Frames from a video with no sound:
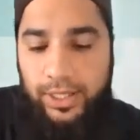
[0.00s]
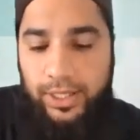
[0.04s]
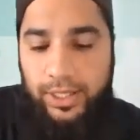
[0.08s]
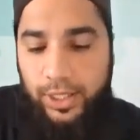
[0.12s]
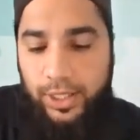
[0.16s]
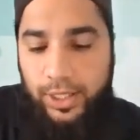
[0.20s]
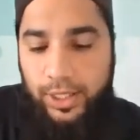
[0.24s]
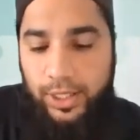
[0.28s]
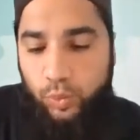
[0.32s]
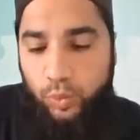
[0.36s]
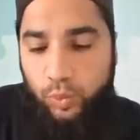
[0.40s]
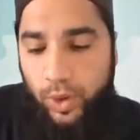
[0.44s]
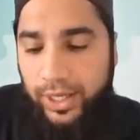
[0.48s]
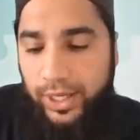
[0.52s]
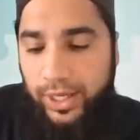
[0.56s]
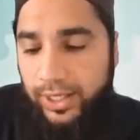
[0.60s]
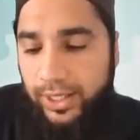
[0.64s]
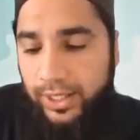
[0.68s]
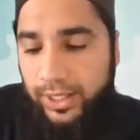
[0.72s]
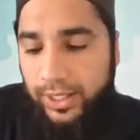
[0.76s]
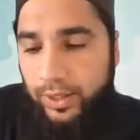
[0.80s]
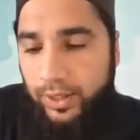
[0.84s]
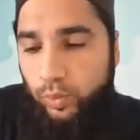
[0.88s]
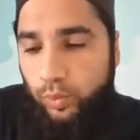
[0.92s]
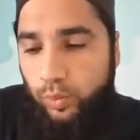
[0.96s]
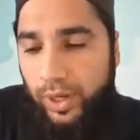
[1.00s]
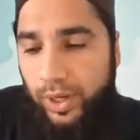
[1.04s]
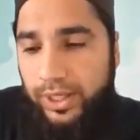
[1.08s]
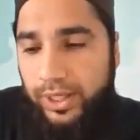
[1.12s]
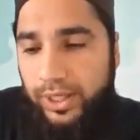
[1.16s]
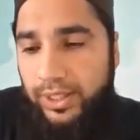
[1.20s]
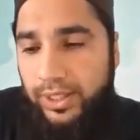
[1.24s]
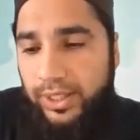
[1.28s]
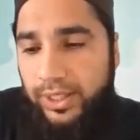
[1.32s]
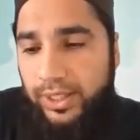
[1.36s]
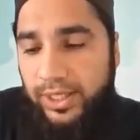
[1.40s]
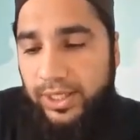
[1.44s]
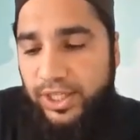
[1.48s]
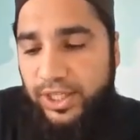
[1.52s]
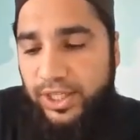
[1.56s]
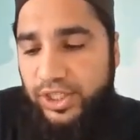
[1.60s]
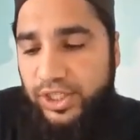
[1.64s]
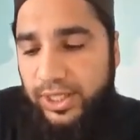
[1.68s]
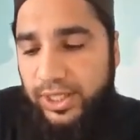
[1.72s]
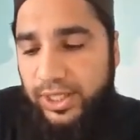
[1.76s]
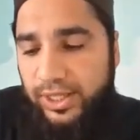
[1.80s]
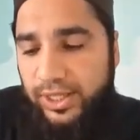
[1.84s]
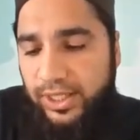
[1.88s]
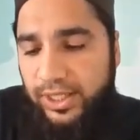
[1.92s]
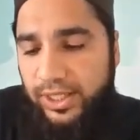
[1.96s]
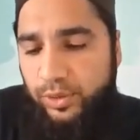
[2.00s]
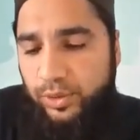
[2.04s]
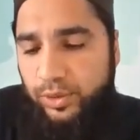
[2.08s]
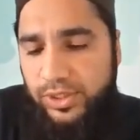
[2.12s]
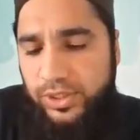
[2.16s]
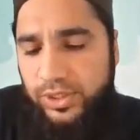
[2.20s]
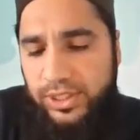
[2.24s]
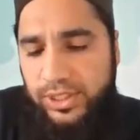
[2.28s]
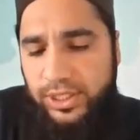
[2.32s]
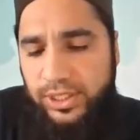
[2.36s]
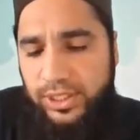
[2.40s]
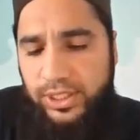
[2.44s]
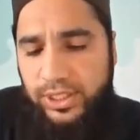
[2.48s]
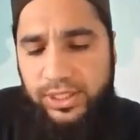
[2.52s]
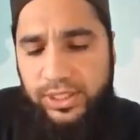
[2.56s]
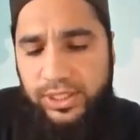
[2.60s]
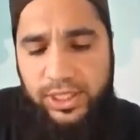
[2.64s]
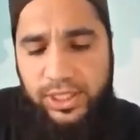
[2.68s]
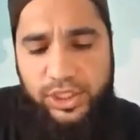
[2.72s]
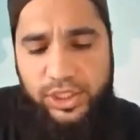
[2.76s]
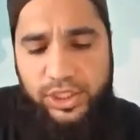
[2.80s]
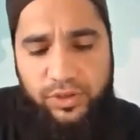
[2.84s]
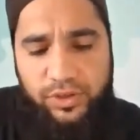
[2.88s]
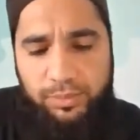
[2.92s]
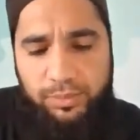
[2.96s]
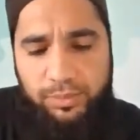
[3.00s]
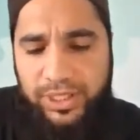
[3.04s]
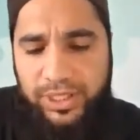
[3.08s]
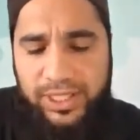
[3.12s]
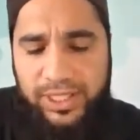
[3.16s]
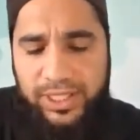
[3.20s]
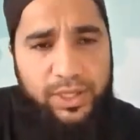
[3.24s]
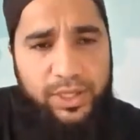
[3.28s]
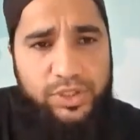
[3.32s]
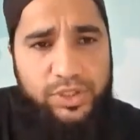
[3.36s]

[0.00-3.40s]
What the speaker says: In one region, I think it was in the region of Medina